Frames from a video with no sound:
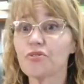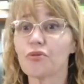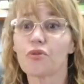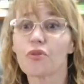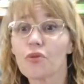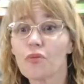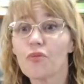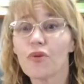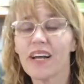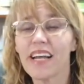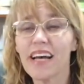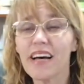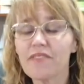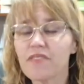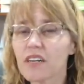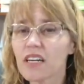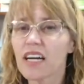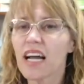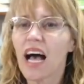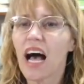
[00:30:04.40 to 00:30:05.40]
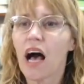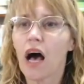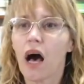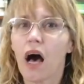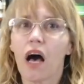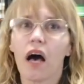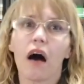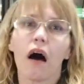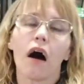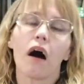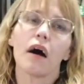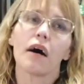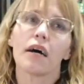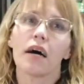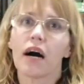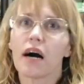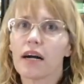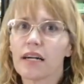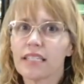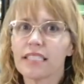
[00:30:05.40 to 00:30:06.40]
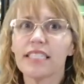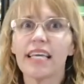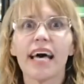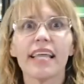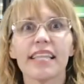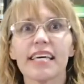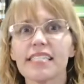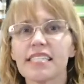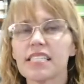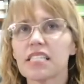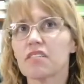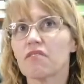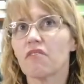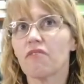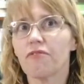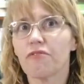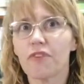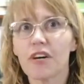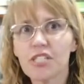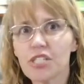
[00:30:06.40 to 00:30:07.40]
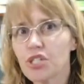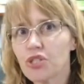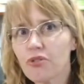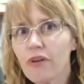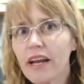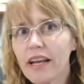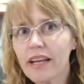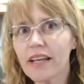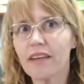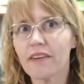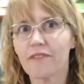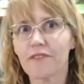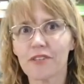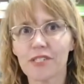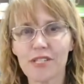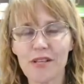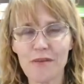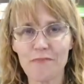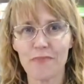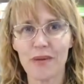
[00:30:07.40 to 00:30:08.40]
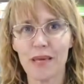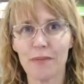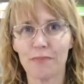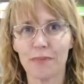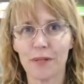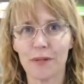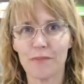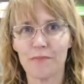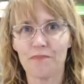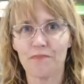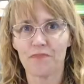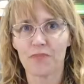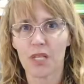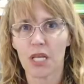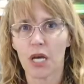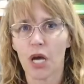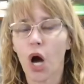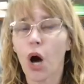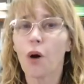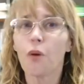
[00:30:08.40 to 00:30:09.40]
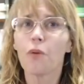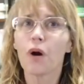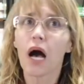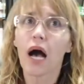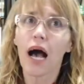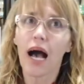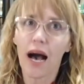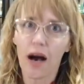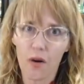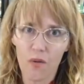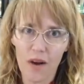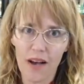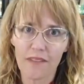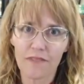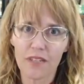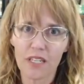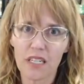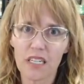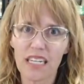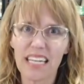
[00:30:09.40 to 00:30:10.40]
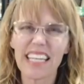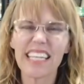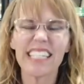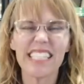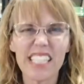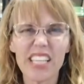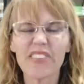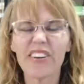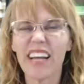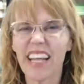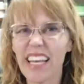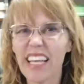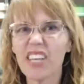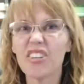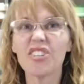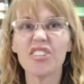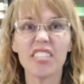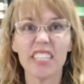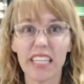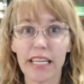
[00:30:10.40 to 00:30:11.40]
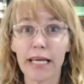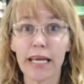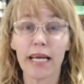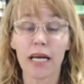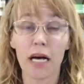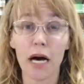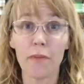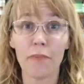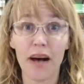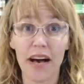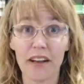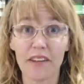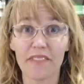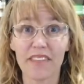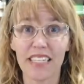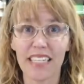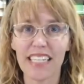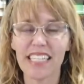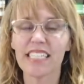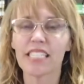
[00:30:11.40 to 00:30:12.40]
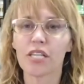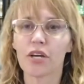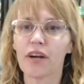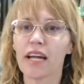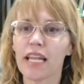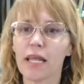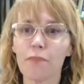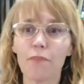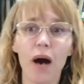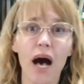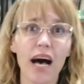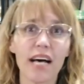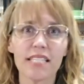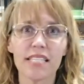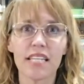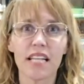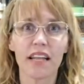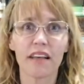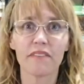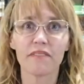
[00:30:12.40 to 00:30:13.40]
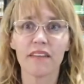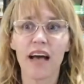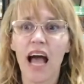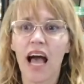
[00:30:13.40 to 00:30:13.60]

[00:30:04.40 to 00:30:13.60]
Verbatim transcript: or whatever, yeah, that's frustrating for some people. However, is there any good that can come out of it? Is there any positive?